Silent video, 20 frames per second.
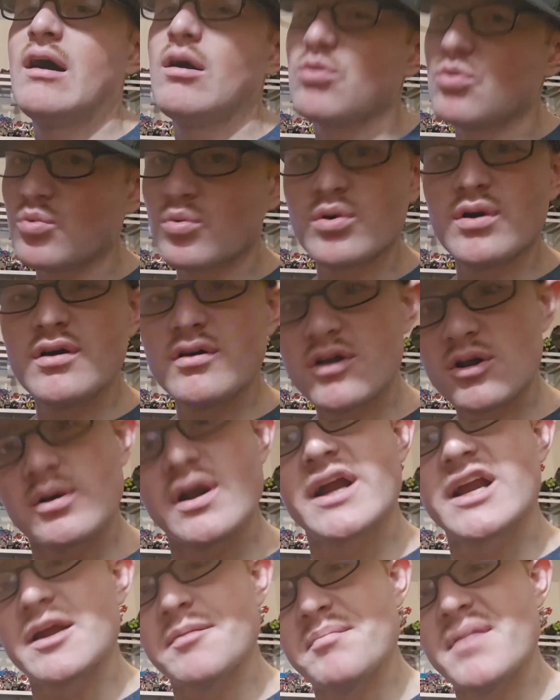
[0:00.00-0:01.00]
would really
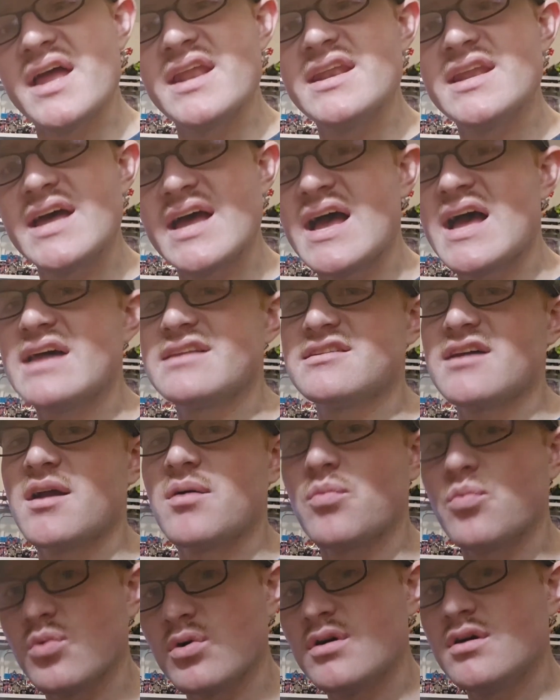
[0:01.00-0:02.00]
recommend it, as I
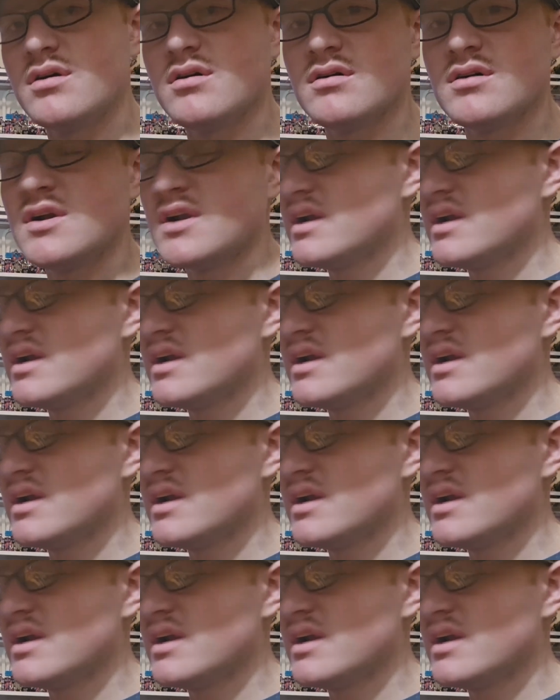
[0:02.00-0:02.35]
will.